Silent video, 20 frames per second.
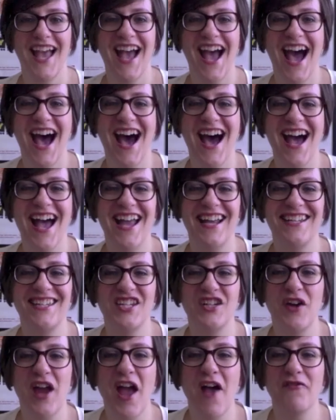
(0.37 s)
Hi,
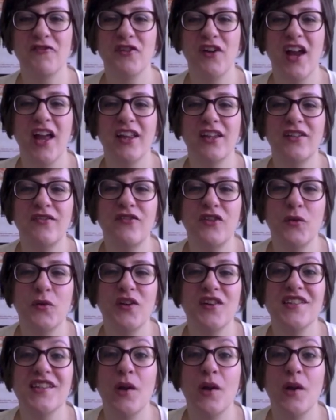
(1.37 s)
dear After Ellen viewers,